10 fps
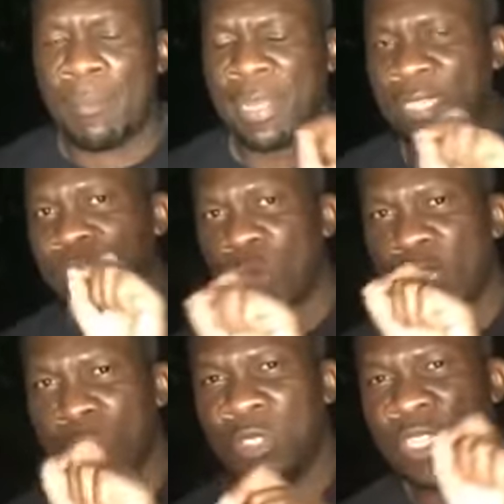But if
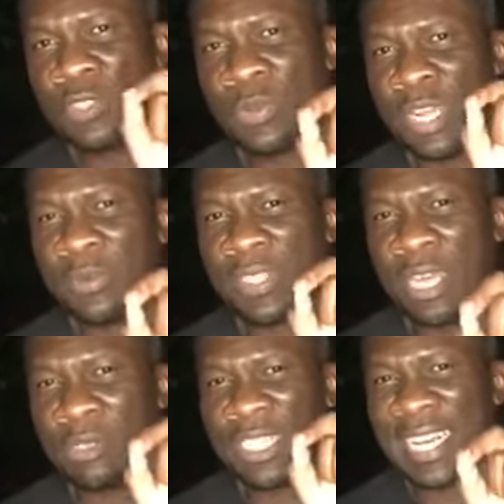we are losing
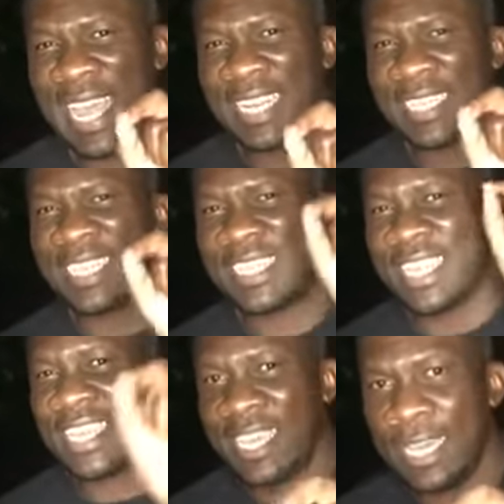300,000
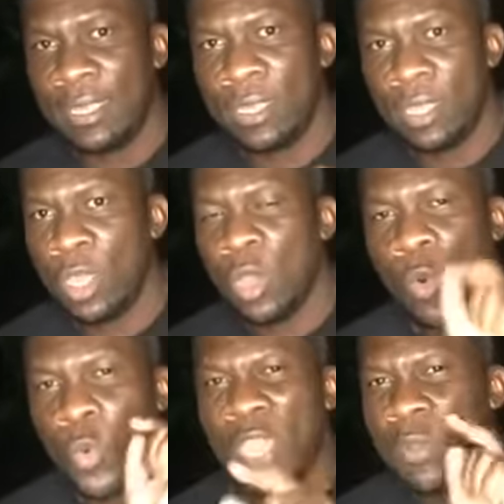hectares a year,
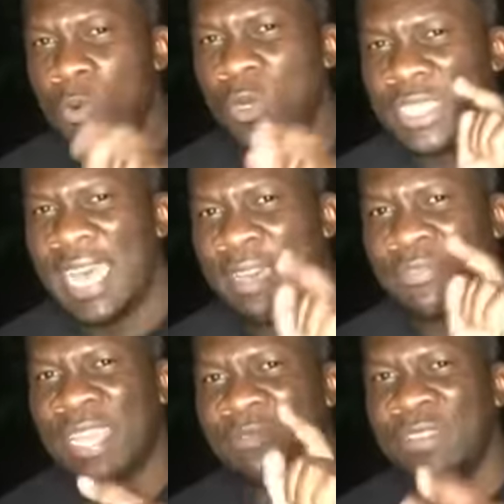we won't
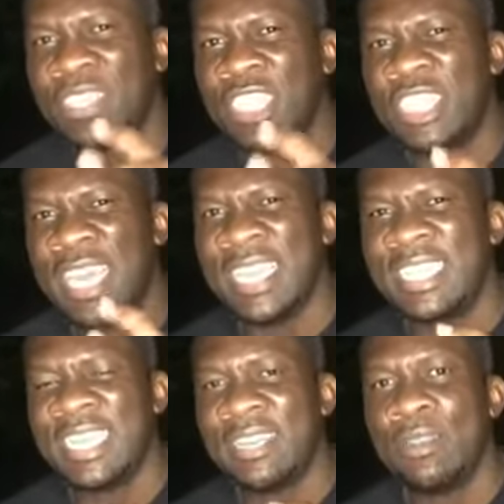have that
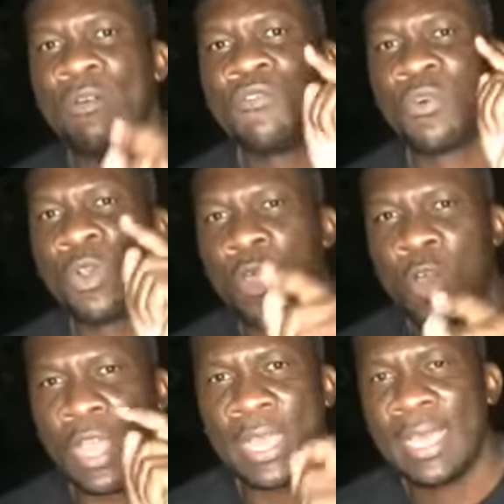vegetation for
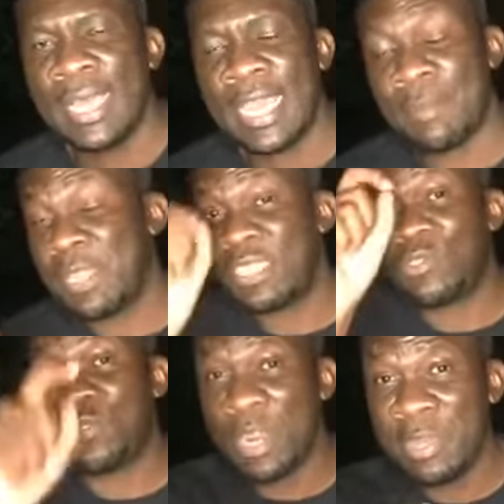long. It
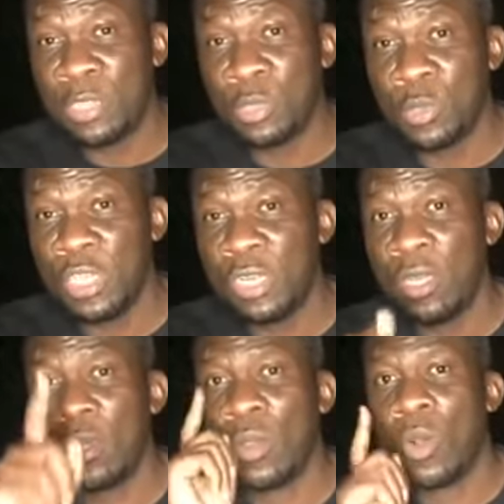means very soon
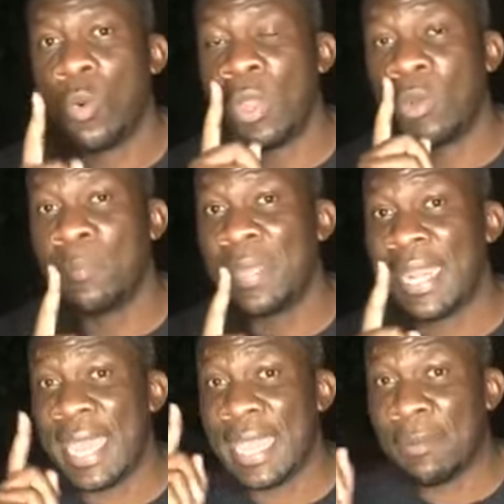we'll
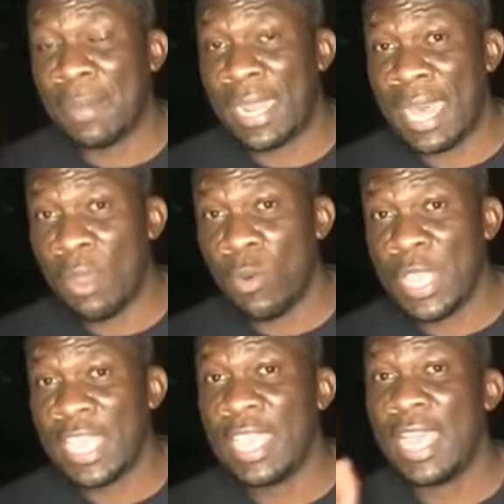be like
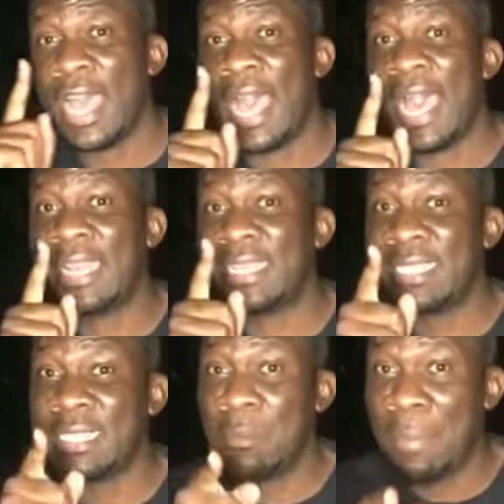Malawi
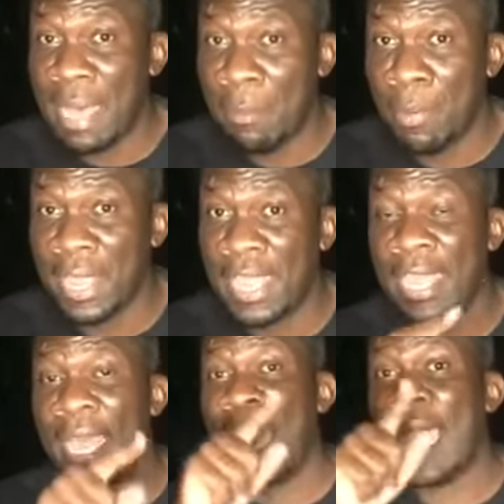and Zimbabwe
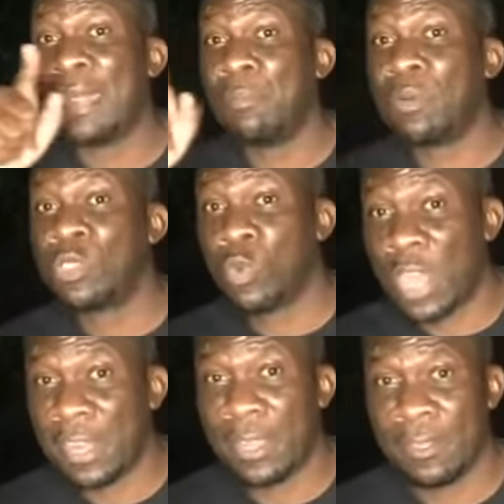and
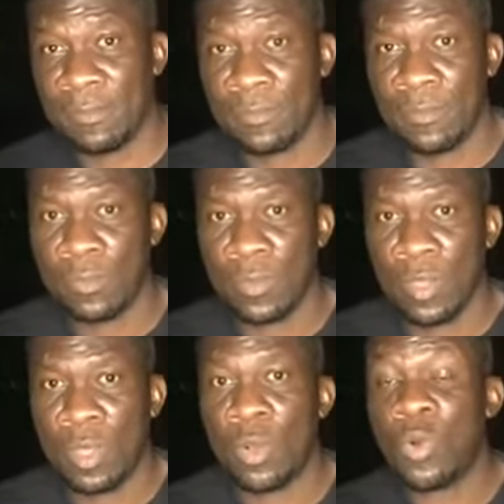Botswana,
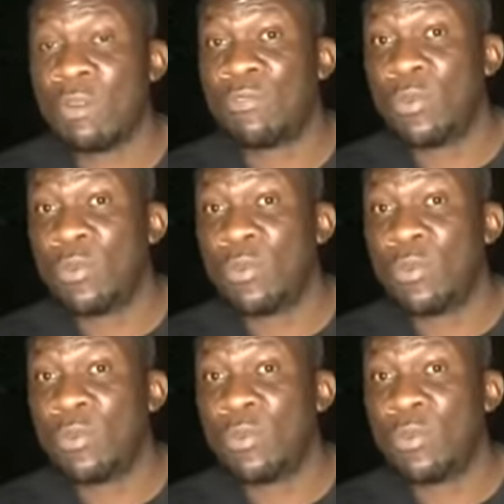who have